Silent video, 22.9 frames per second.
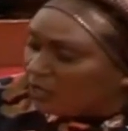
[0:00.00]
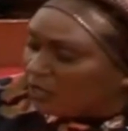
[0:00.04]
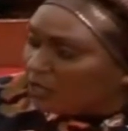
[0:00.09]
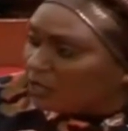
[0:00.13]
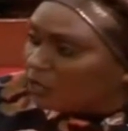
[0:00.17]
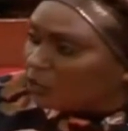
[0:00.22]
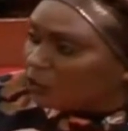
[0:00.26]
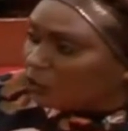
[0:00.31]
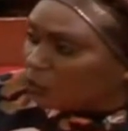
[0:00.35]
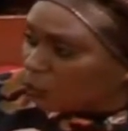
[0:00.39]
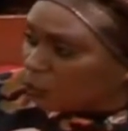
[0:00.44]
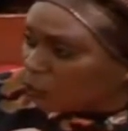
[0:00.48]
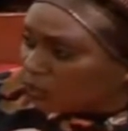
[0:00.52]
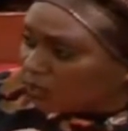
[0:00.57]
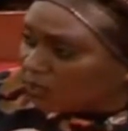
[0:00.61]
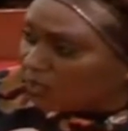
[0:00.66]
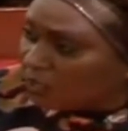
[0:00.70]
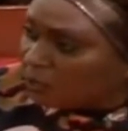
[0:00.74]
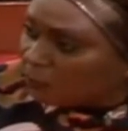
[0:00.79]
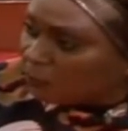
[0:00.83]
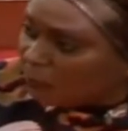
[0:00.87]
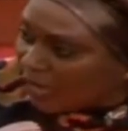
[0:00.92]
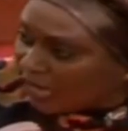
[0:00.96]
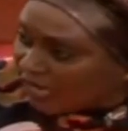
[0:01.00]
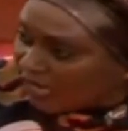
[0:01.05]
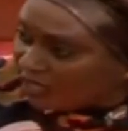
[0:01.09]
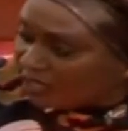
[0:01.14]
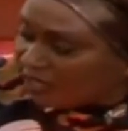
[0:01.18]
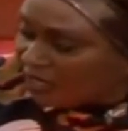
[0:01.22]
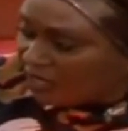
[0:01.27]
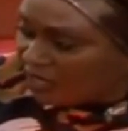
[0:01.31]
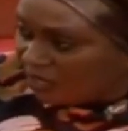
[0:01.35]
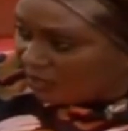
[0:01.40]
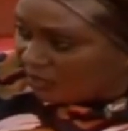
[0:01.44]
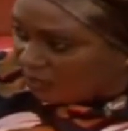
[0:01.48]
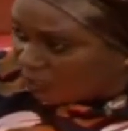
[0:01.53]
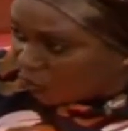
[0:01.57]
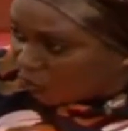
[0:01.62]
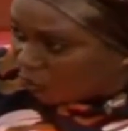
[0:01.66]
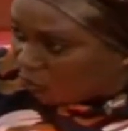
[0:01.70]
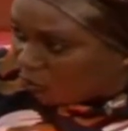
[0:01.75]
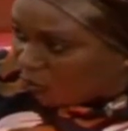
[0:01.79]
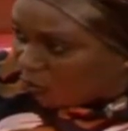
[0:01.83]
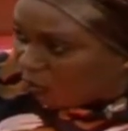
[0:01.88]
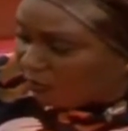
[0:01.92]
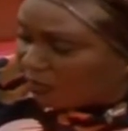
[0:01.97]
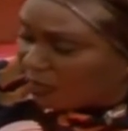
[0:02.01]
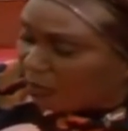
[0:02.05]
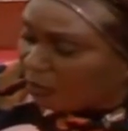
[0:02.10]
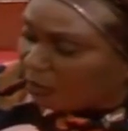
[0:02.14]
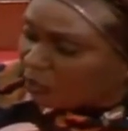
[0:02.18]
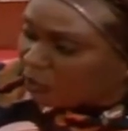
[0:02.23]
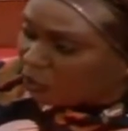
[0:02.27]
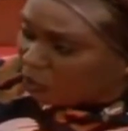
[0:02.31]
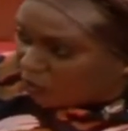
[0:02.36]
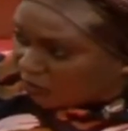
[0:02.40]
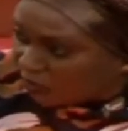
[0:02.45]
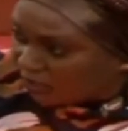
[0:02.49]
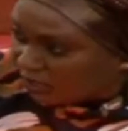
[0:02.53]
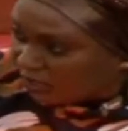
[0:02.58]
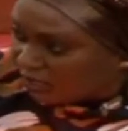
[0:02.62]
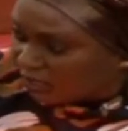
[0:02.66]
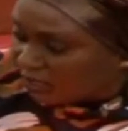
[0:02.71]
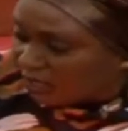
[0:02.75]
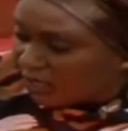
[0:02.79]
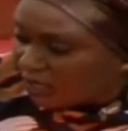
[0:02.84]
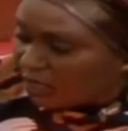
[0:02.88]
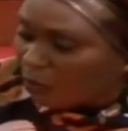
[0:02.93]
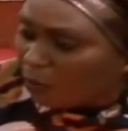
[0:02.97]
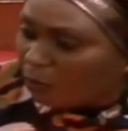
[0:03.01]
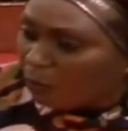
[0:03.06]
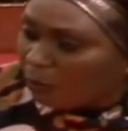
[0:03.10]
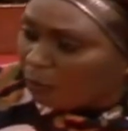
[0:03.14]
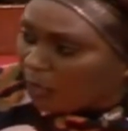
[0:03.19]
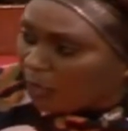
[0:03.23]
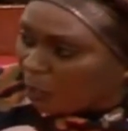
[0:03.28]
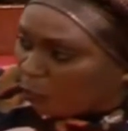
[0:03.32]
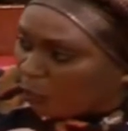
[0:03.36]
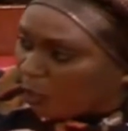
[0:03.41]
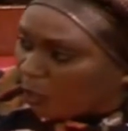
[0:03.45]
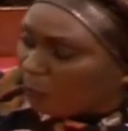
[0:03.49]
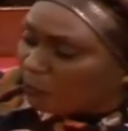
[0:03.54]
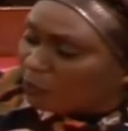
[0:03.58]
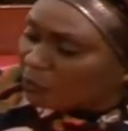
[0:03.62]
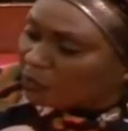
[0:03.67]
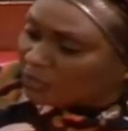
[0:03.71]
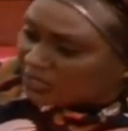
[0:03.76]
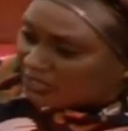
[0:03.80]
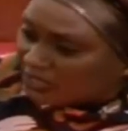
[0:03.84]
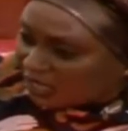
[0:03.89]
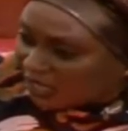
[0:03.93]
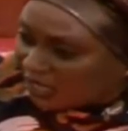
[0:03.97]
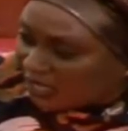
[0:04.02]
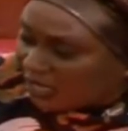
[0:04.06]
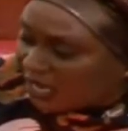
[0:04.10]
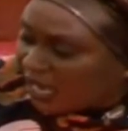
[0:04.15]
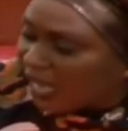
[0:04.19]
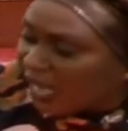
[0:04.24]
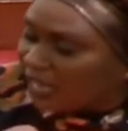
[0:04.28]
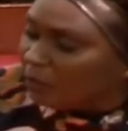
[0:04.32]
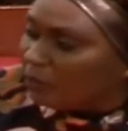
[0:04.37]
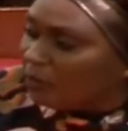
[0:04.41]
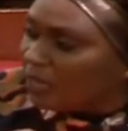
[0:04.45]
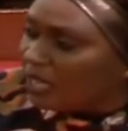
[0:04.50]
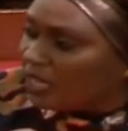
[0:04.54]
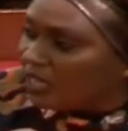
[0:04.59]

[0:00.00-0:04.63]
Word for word: he should respect the decision of the majority. May we proceed and